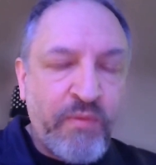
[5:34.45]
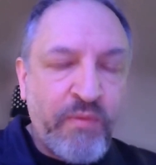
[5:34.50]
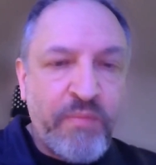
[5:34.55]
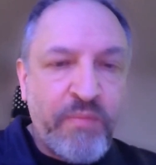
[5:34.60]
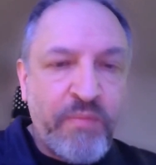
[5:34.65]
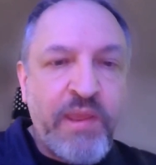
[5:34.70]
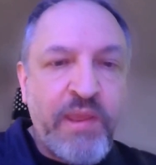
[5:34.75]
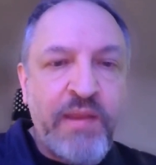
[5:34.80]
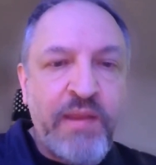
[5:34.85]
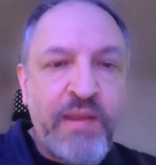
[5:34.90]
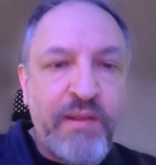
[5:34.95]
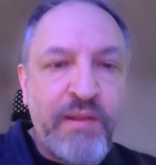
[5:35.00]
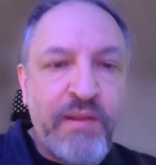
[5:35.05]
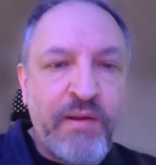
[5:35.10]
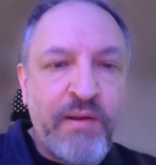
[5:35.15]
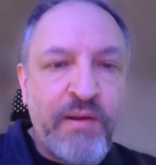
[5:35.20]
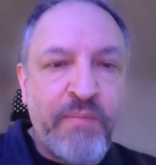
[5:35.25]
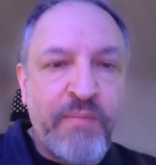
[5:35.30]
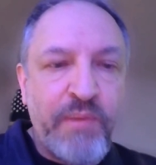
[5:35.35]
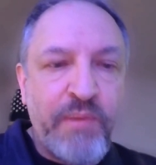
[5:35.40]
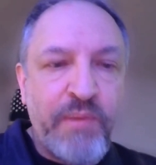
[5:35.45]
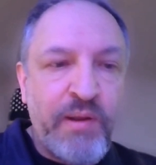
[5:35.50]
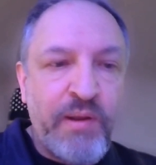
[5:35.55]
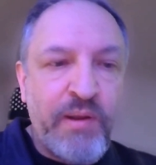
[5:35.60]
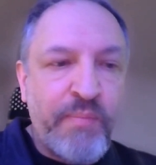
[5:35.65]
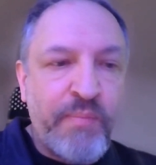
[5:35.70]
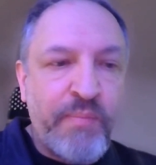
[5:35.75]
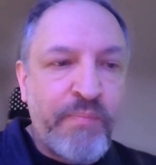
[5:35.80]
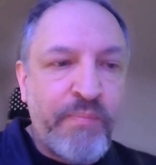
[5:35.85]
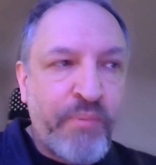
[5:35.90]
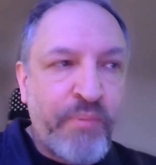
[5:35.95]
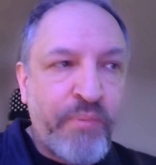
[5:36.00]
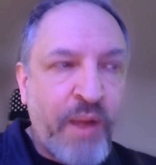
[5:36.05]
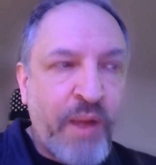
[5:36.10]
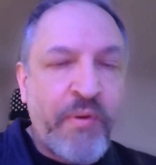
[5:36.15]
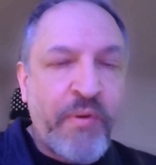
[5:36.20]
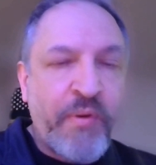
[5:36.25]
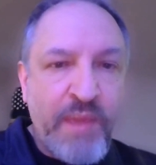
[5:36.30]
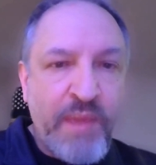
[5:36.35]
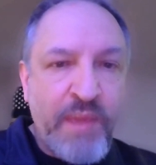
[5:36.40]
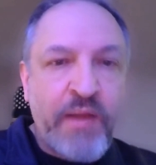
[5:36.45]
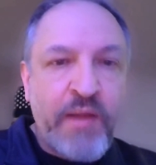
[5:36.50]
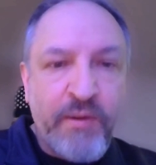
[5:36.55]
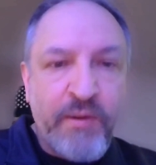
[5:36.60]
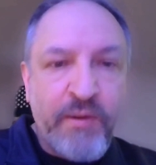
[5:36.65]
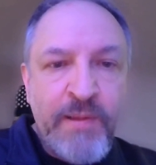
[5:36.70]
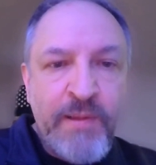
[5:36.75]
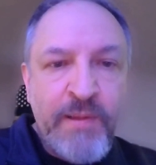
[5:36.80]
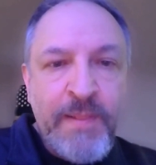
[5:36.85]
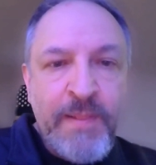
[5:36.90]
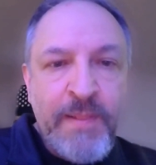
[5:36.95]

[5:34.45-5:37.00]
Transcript: obtained in a proper manner.